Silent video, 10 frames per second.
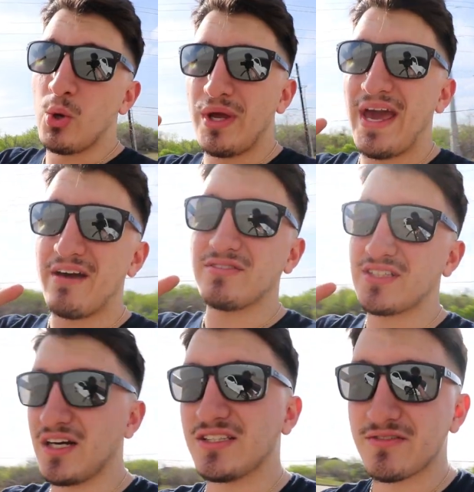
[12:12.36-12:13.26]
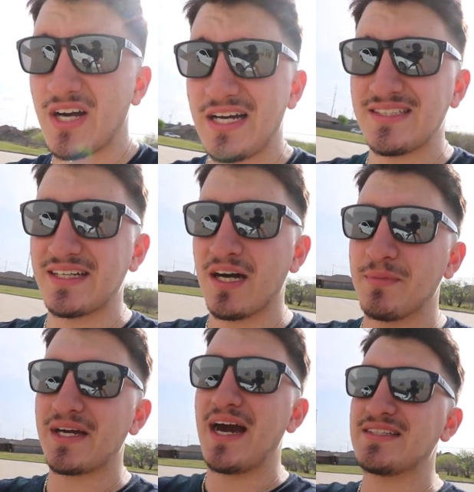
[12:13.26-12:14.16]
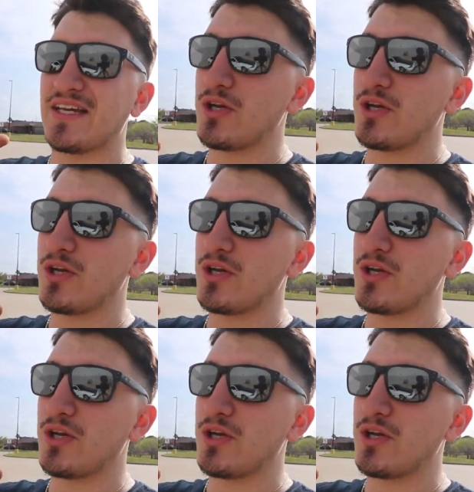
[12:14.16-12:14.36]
We have tons of content coming, guys.